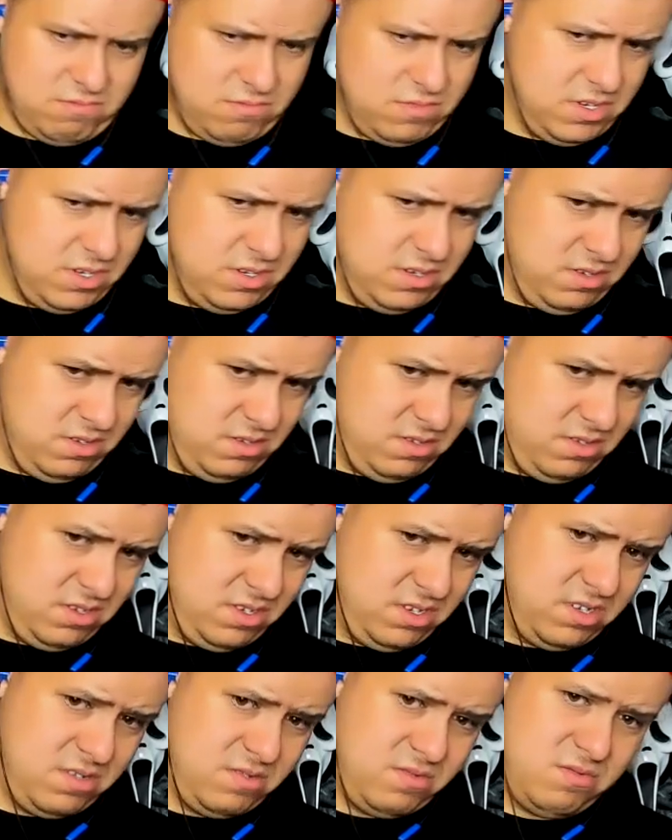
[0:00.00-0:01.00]

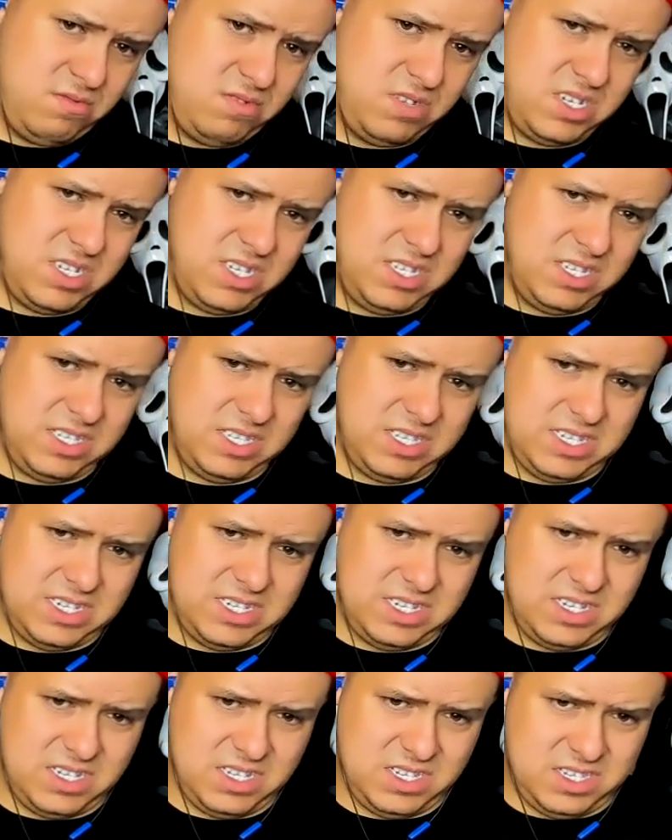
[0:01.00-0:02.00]
Whoa, what is
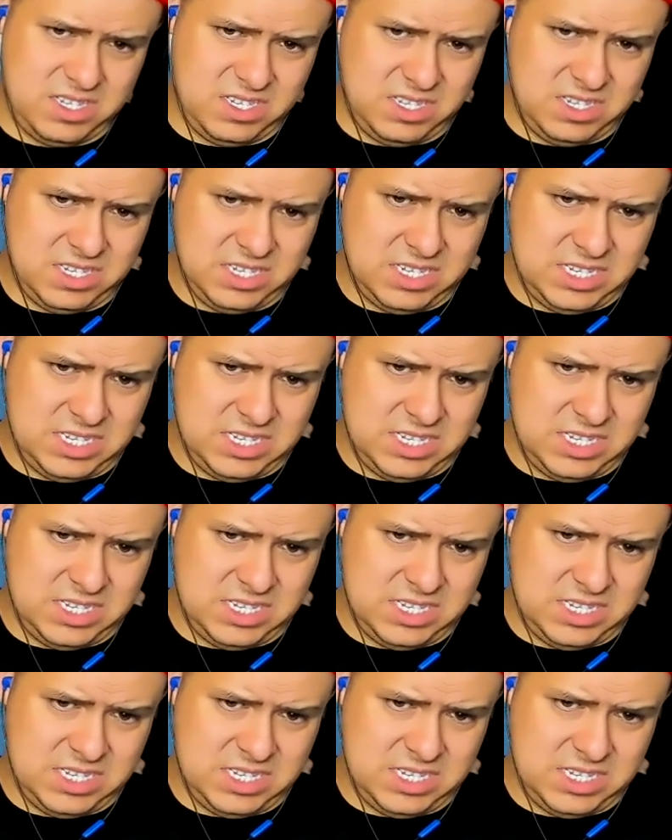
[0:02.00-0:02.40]
this?